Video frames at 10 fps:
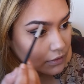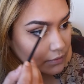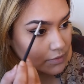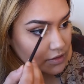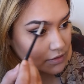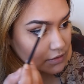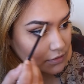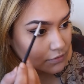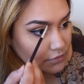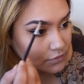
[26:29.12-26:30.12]
I'm just
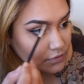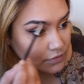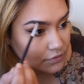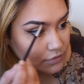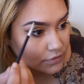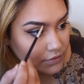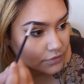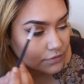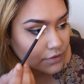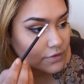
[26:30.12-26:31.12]
gonna do short
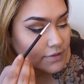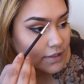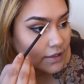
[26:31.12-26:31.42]
strokes.